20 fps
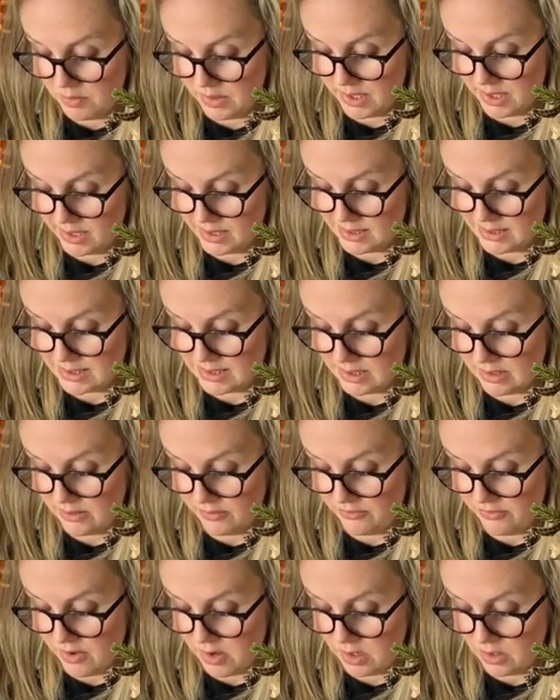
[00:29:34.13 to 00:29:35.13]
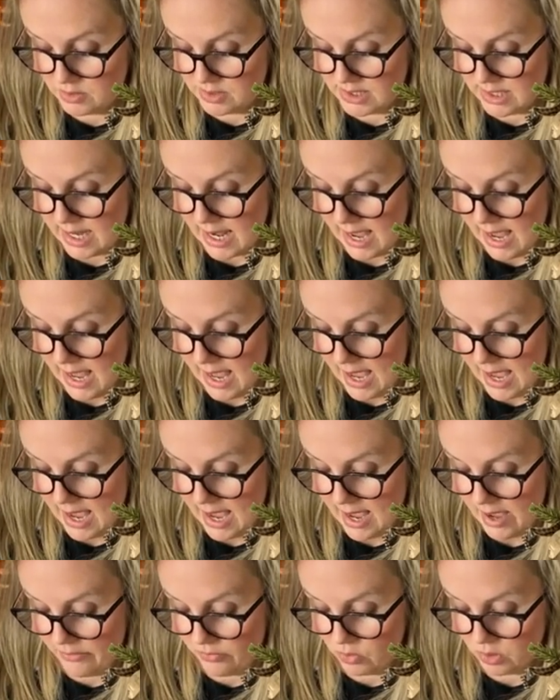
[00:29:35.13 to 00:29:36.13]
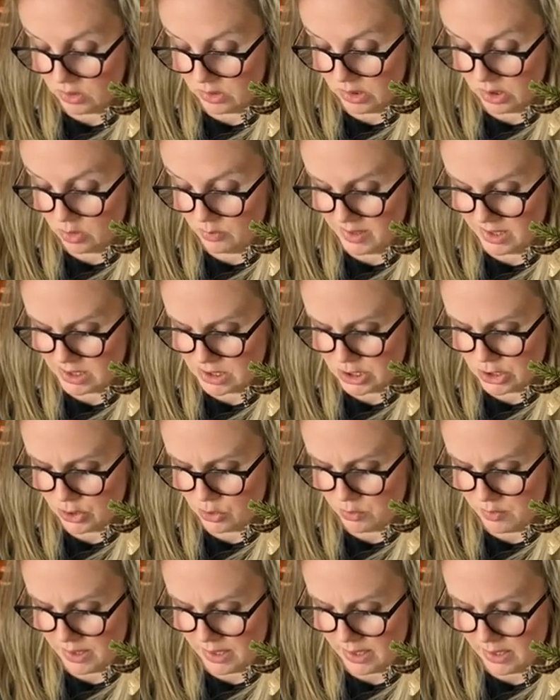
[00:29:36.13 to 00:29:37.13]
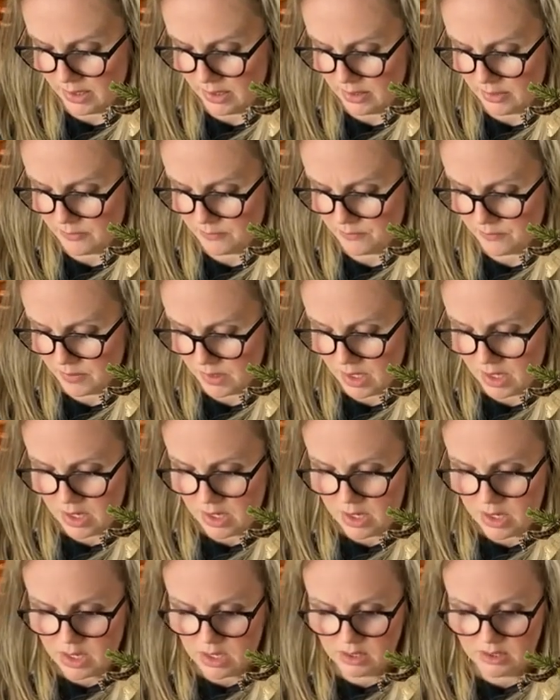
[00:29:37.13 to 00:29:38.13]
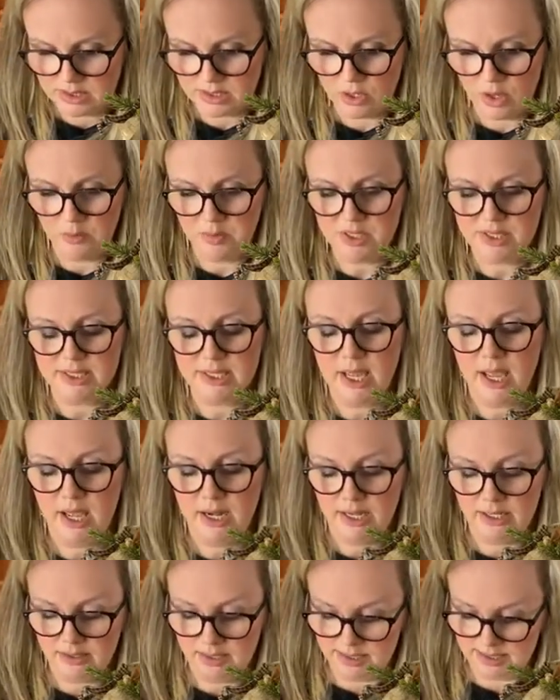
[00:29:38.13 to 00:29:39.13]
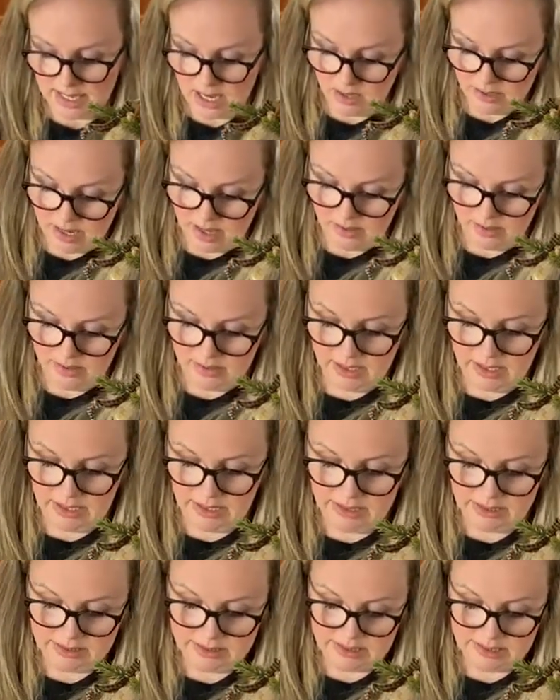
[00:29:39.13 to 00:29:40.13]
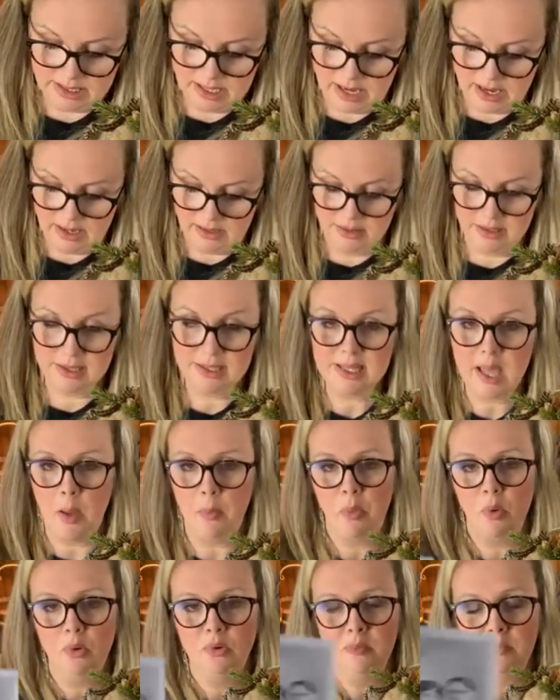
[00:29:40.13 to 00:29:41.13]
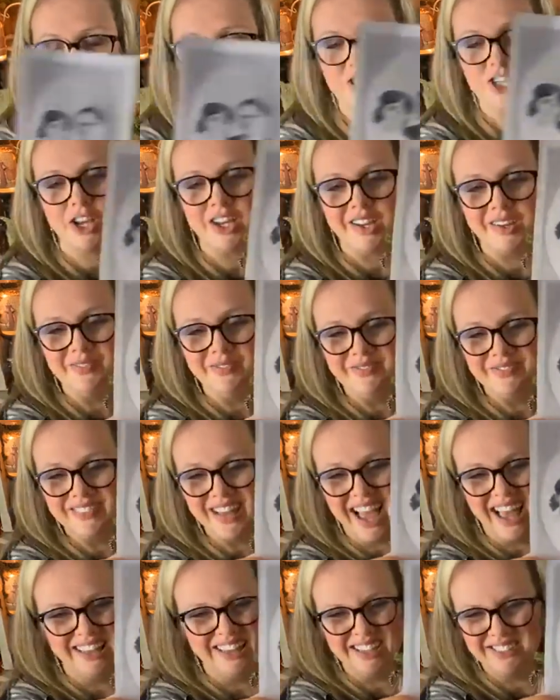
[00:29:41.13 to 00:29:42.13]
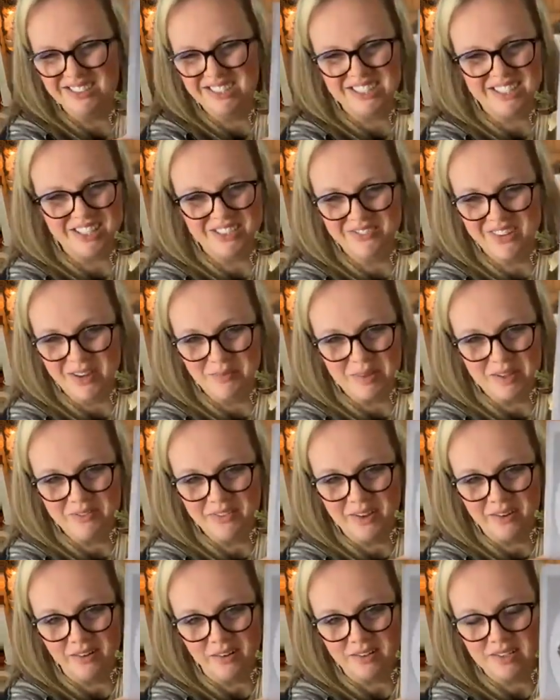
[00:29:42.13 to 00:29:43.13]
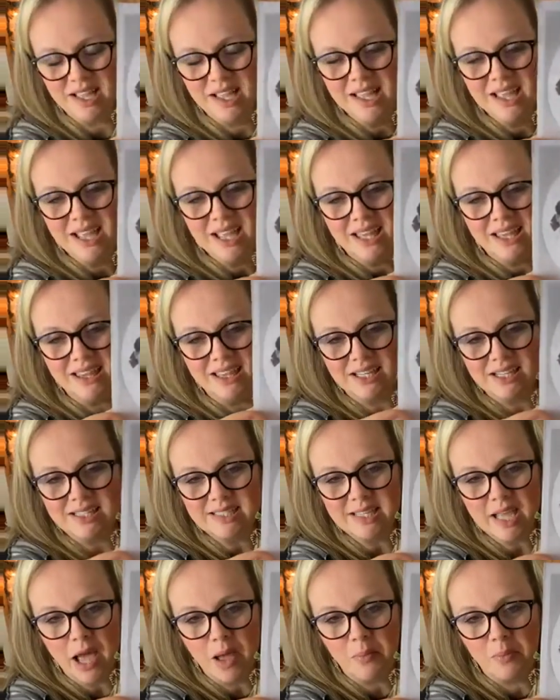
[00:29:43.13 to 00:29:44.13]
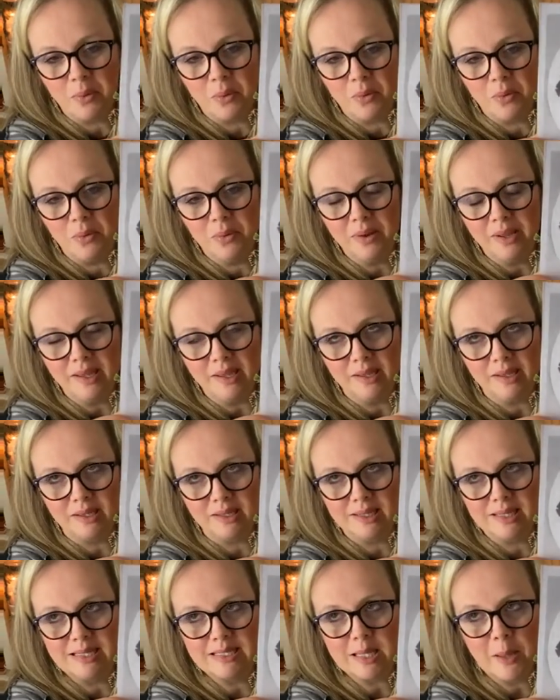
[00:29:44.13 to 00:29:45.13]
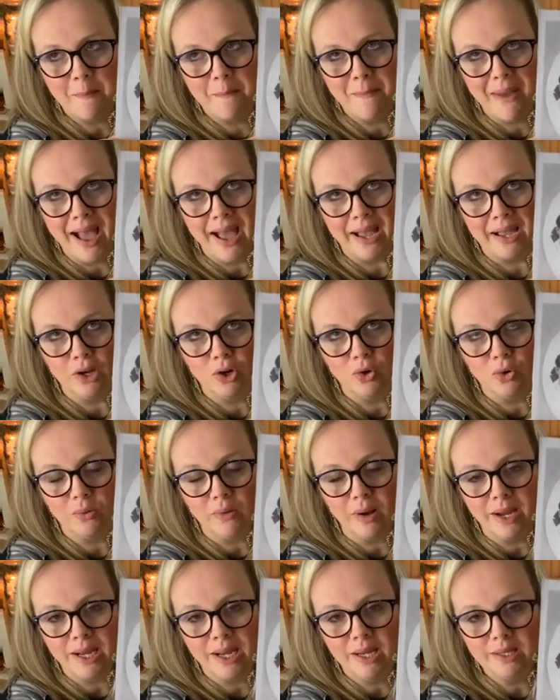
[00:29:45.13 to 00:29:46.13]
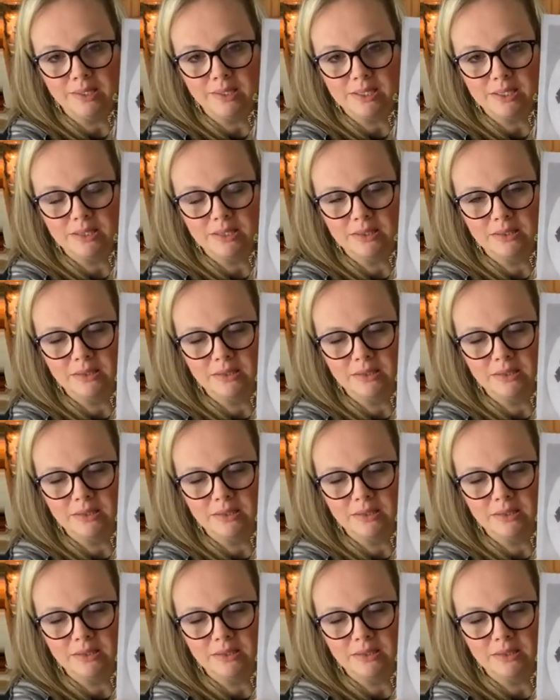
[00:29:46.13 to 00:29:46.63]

because the photos that I have were a little bit too big. So I'm just cutting these out. Now this couple, let me show you. I love sharing family photos. This couple is my great